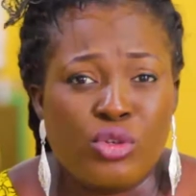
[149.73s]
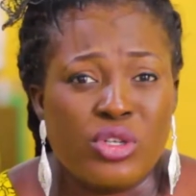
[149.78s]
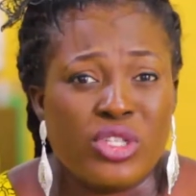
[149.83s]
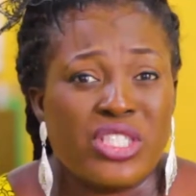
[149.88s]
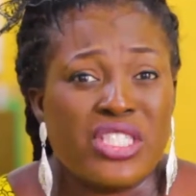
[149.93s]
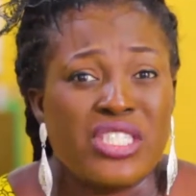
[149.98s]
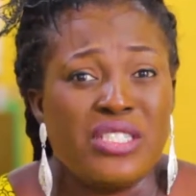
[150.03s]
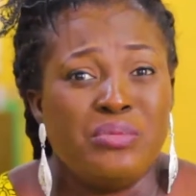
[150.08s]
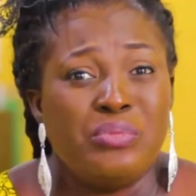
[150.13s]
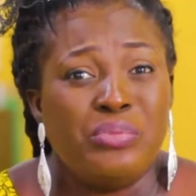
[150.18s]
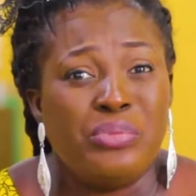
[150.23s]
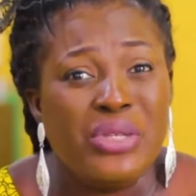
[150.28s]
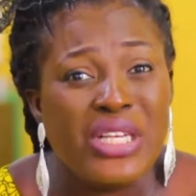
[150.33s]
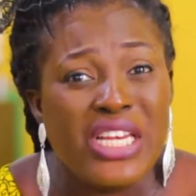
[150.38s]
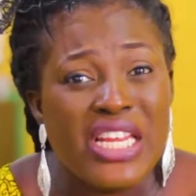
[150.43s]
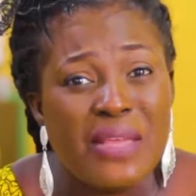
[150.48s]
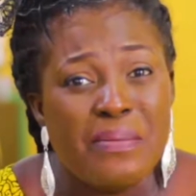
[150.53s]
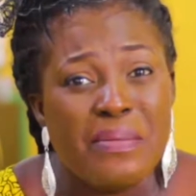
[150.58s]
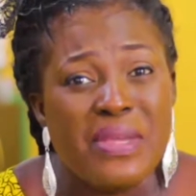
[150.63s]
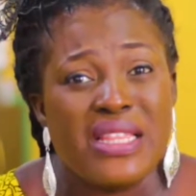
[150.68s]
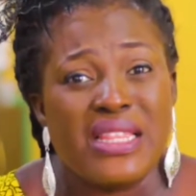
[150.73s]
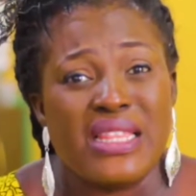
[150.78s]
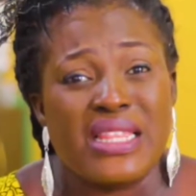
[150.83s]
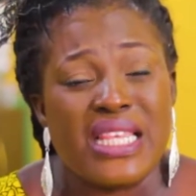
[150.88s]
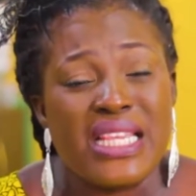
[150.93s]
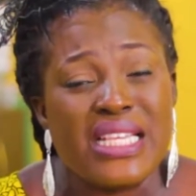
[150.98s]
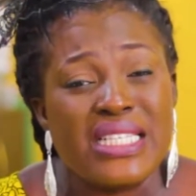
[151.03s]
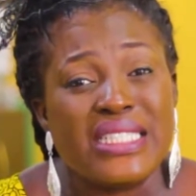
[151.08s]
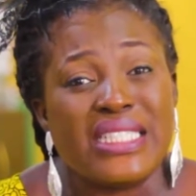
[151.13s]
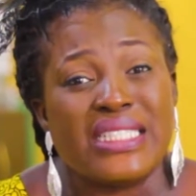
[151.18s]
You're still blaming
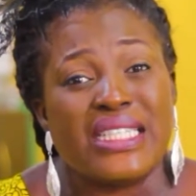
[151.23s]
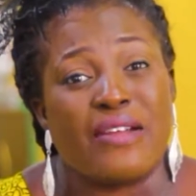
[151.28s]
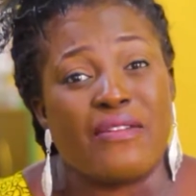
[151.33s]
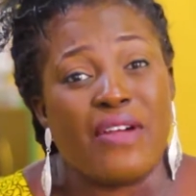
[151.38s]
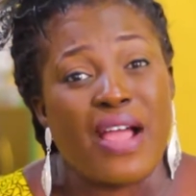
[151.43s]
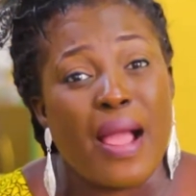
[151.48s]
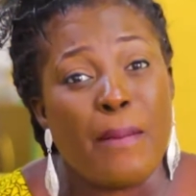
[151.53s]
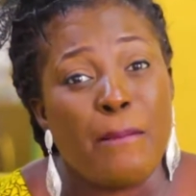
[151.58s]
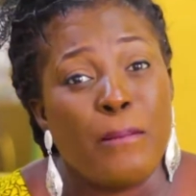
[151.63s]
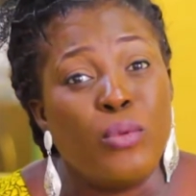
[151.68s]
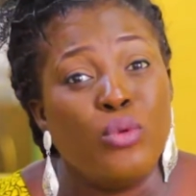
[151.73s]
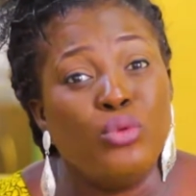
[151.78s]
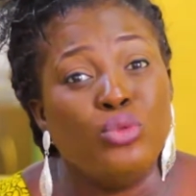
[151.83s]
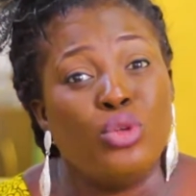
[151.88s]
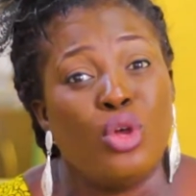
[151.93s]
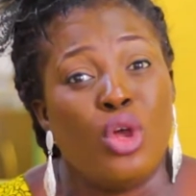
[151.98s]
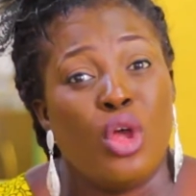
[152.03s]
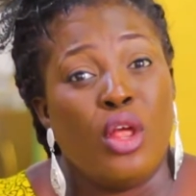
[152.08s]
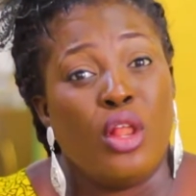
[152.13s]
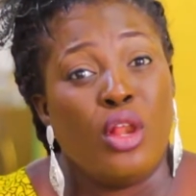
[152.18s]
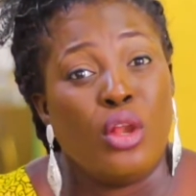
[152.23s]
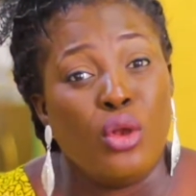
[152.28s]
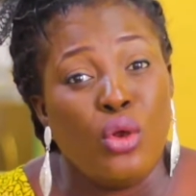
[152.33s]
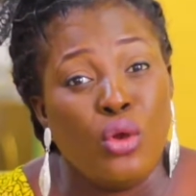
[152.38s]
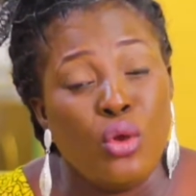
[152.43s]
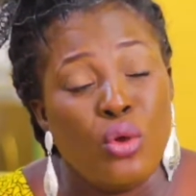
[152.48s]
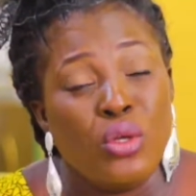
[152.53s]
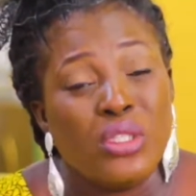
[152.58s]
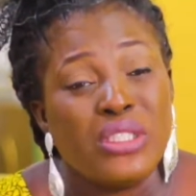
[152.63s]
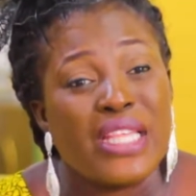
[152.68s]
things that have happened
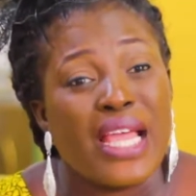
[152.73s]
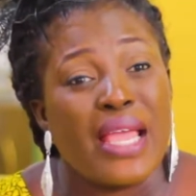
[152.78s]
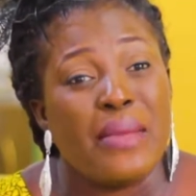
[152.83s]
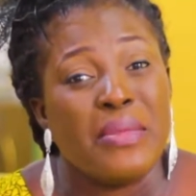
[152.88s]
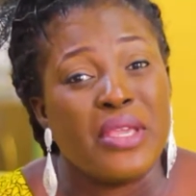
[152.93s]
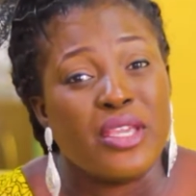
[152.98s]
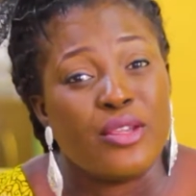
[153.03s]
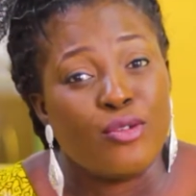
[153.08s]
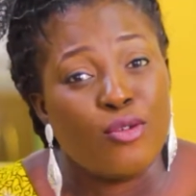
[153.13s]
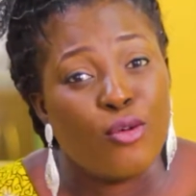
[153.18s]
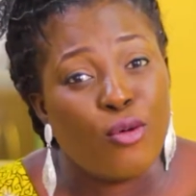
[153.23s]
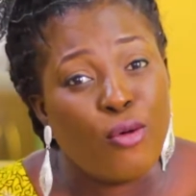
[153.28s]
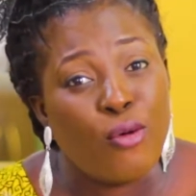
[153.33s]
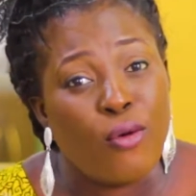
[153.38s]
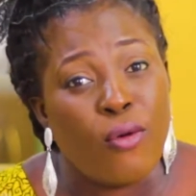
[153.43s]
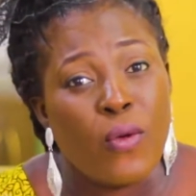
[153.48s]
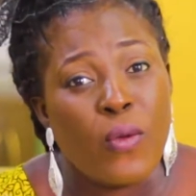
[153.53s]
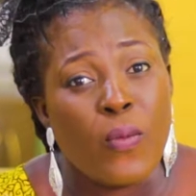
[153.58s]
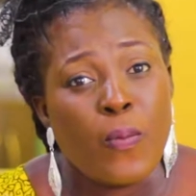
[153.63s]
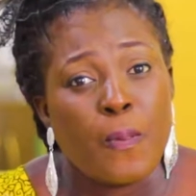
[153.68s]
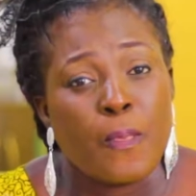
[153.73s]
long time ago,